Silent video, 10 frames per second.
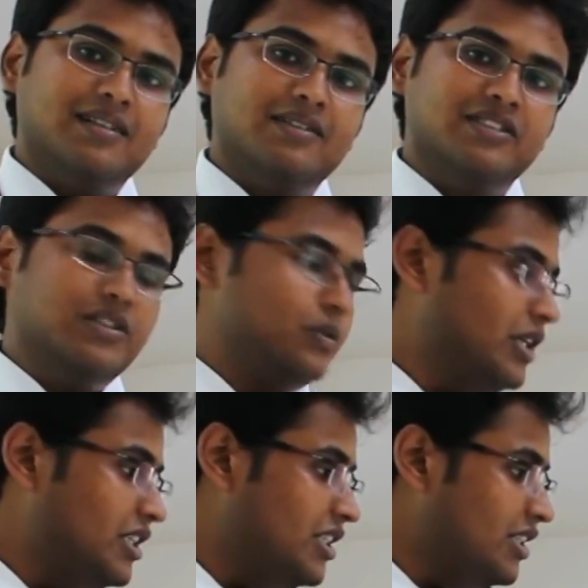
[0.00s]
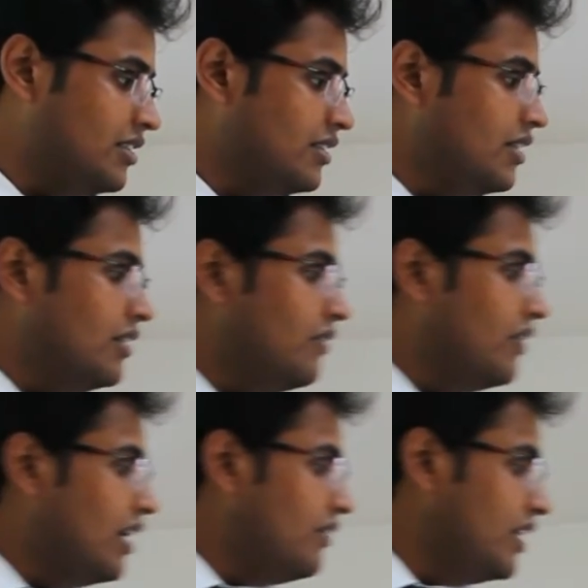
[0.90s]
situation,
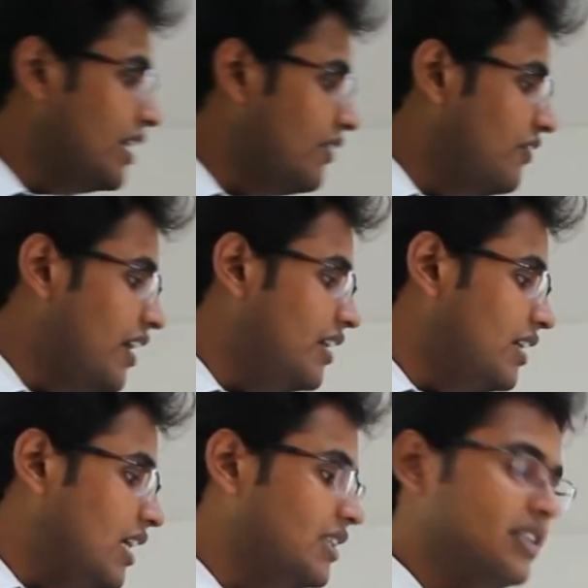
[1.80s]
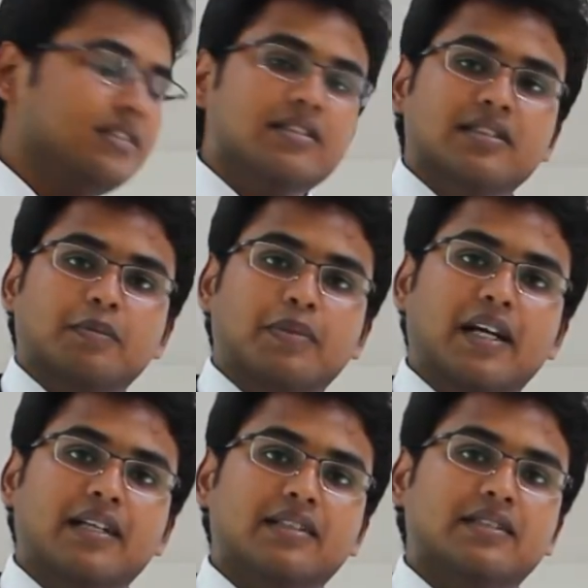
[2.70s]
where we can find other
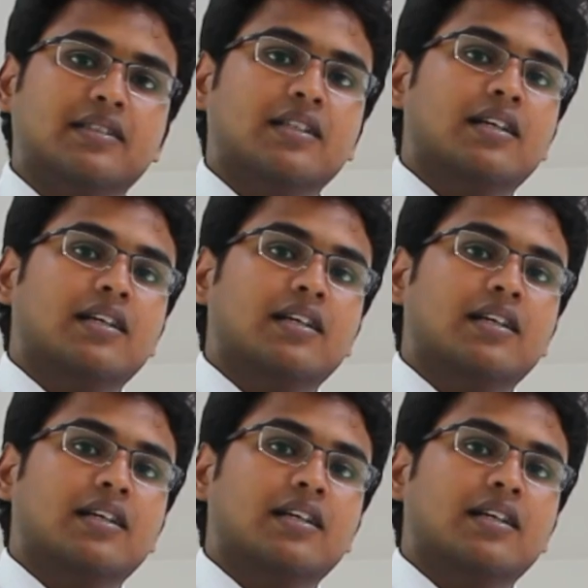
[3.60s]
suppliers